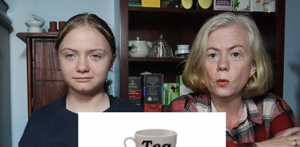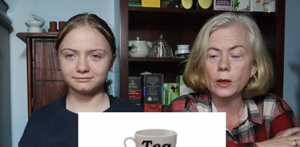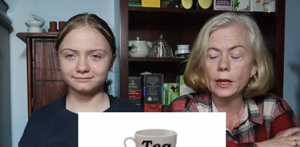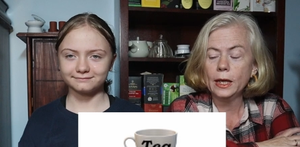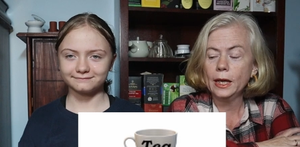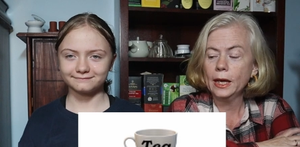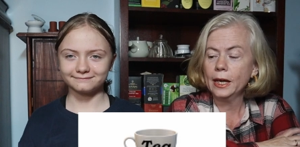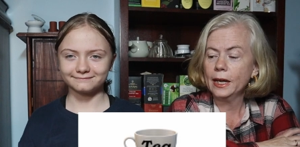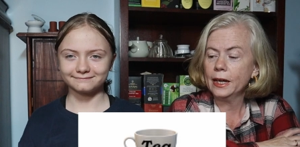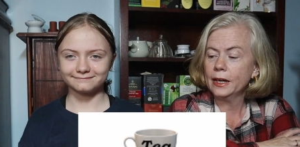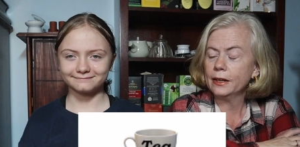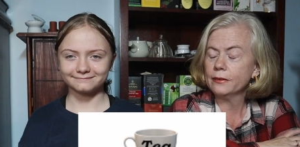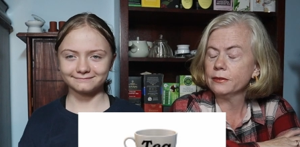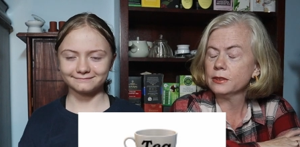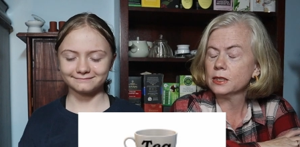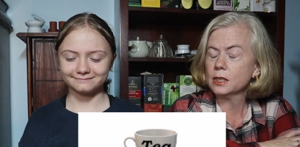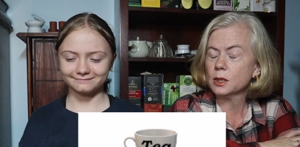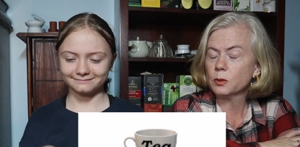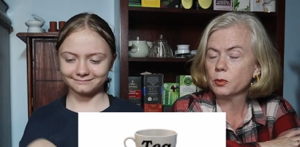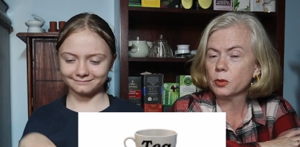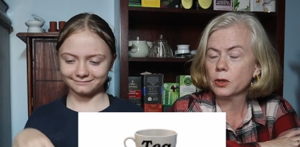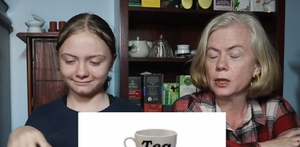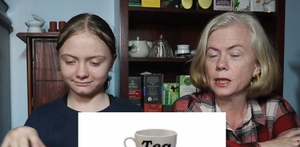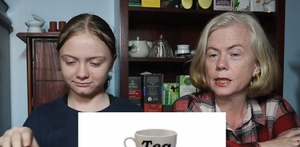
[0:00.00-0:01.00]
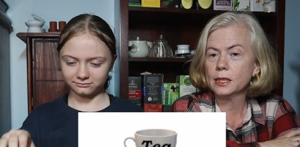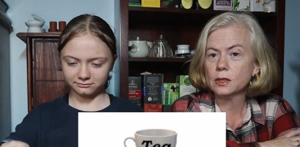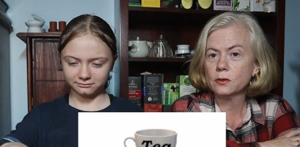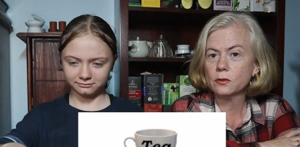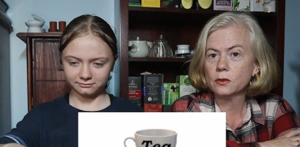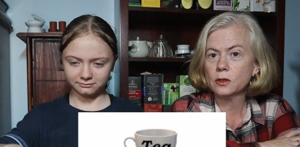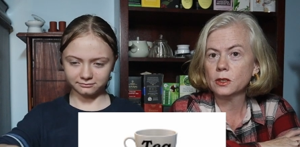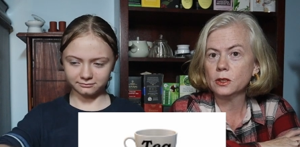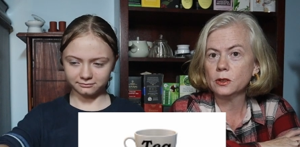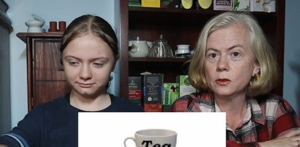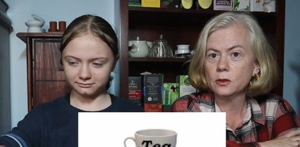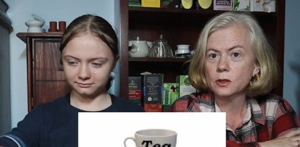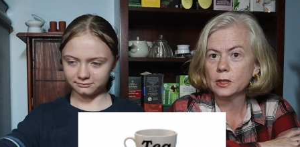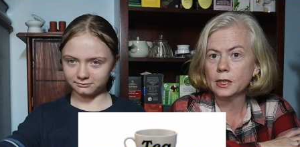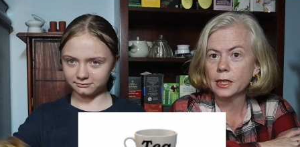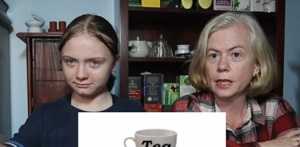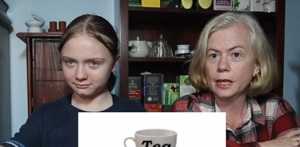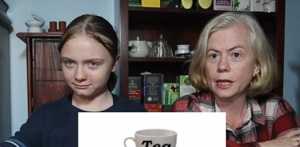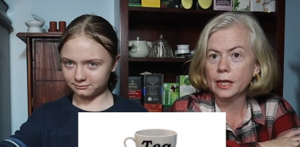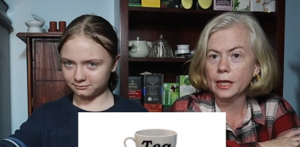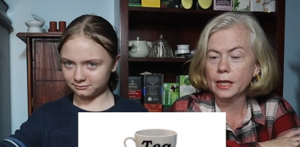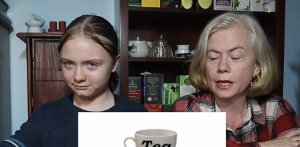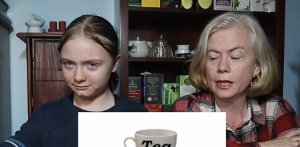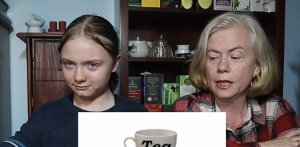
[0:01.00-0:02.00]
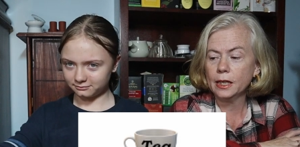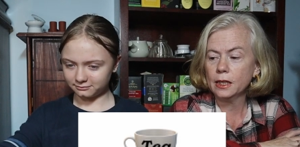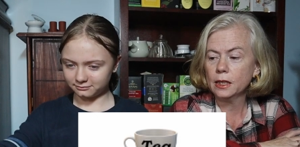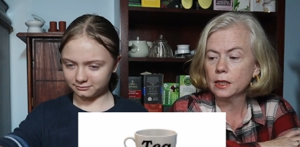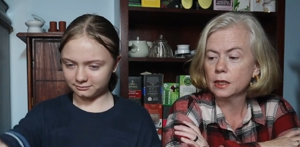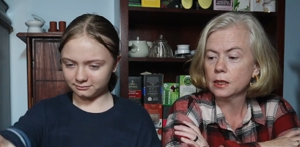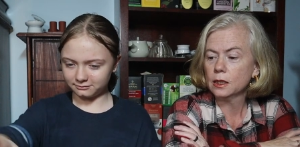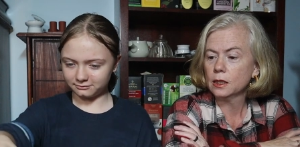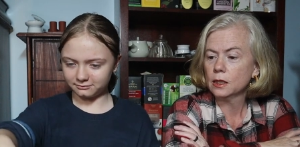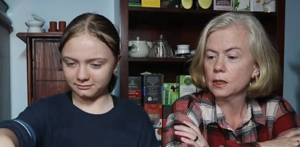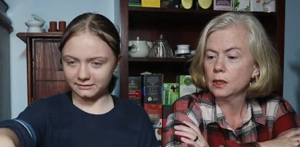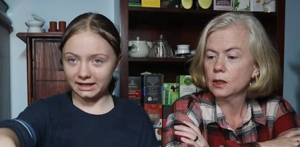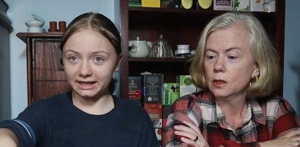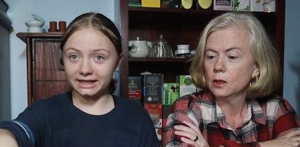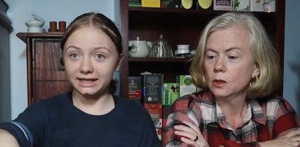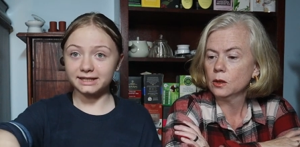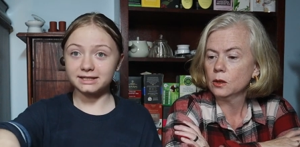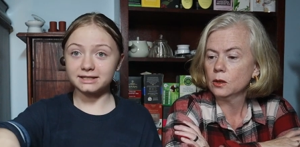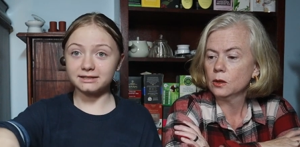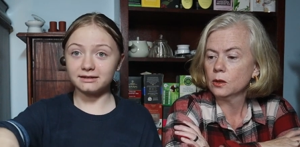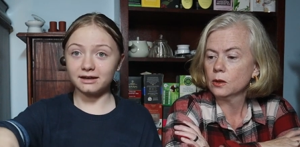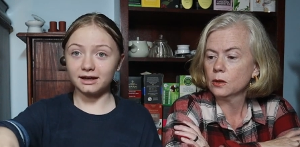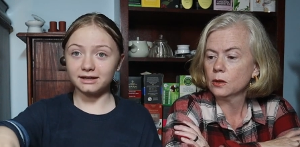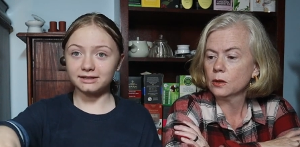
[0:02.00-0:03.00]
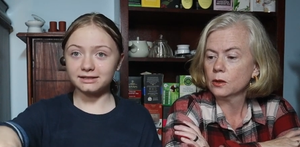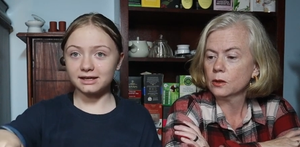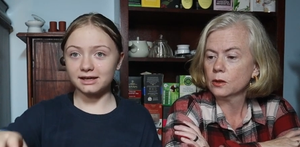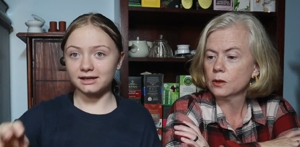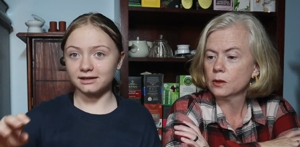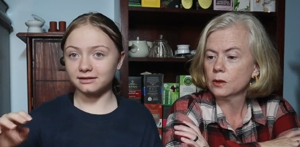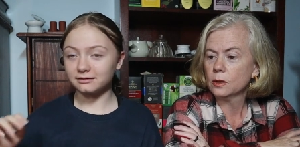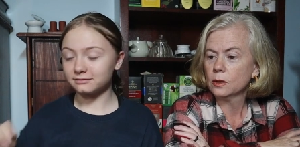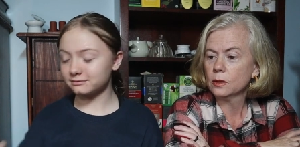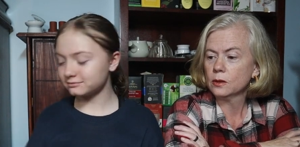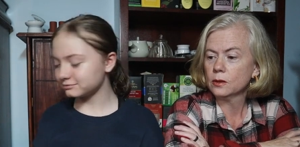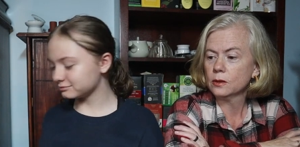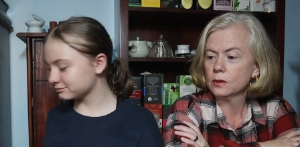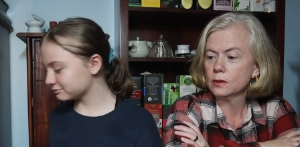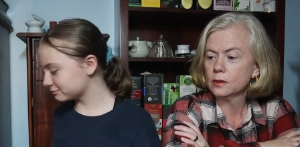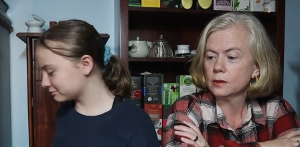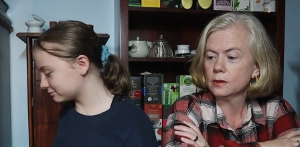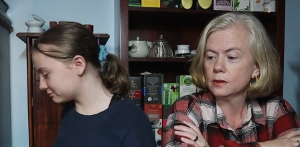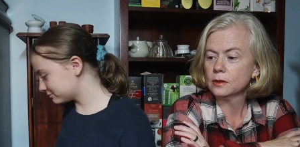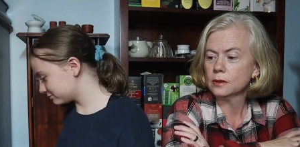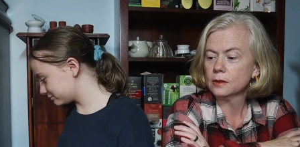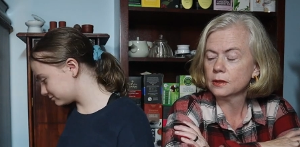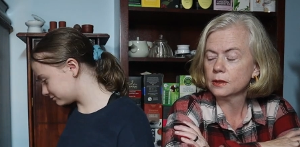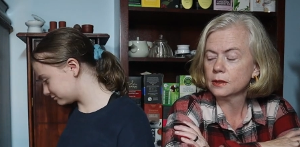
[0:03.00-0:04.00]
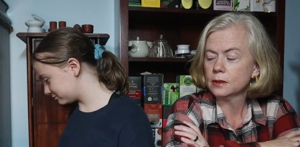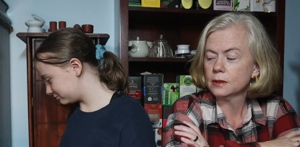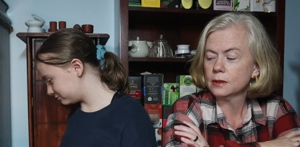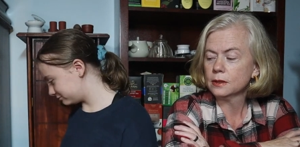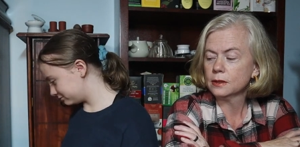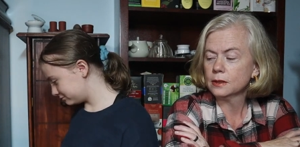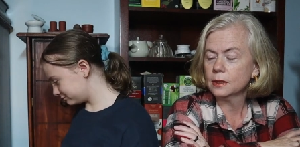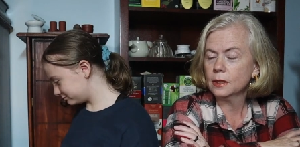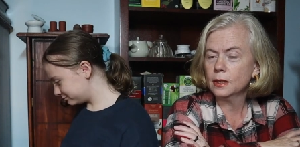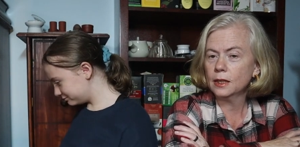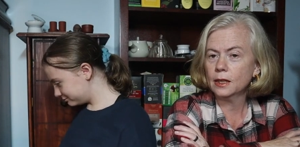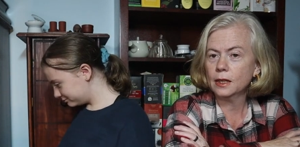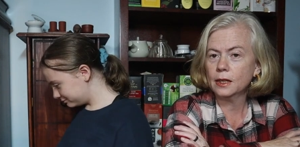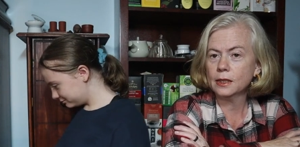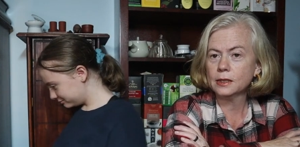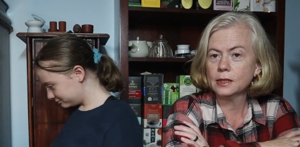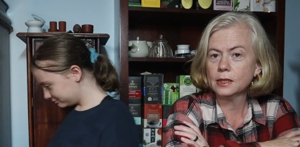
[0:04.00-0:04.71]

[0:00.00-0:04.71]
Speaker 1: we have a surprise for you today.
Speaker 2: And it's not tea.
Speaker 1: No,